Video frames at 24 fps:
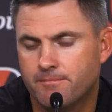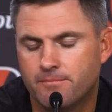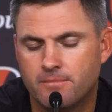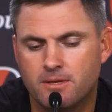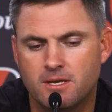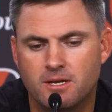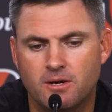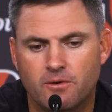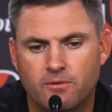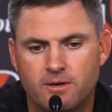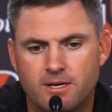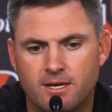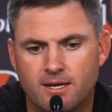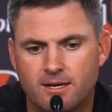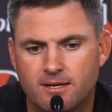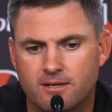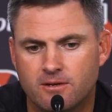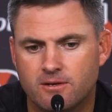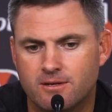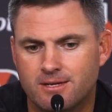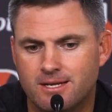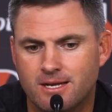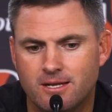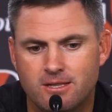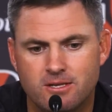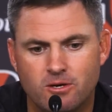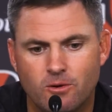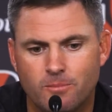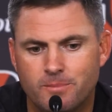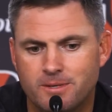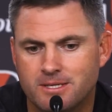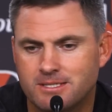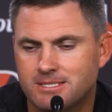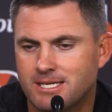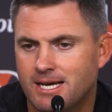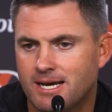He had the
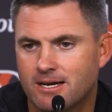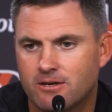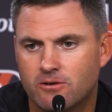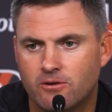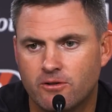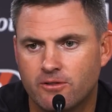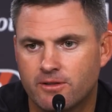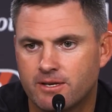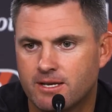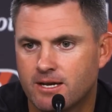opening tackle on the